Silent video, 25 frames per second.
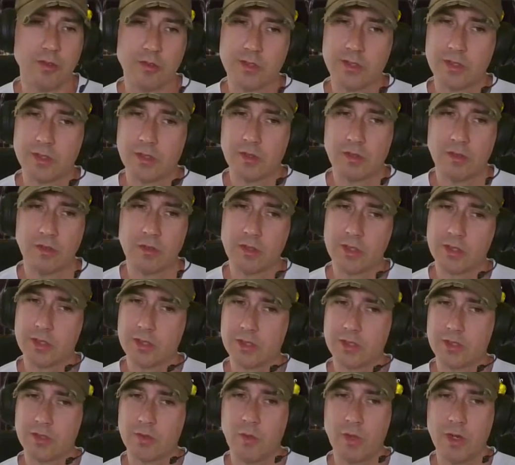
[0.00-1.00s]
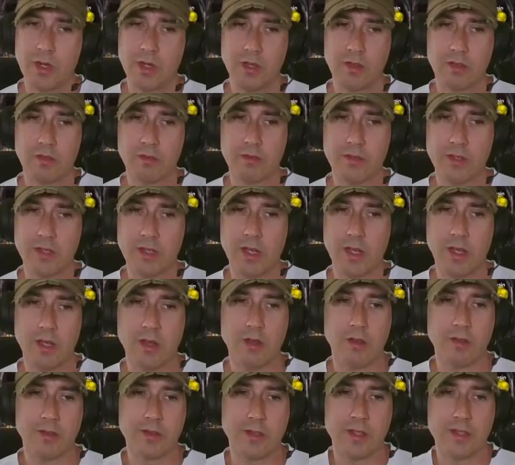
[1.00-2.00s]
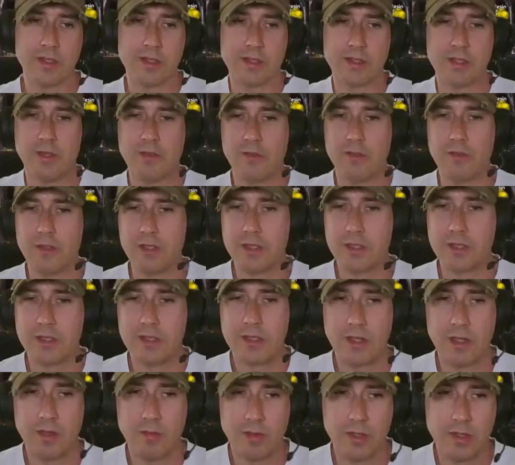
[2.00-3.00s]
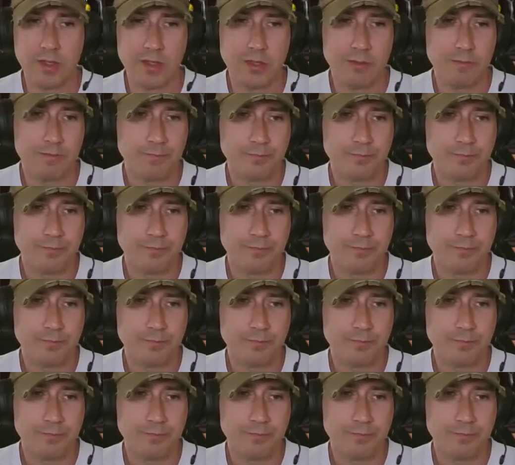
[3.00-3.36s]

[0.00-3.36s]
So it's 23 health and 70 stamina.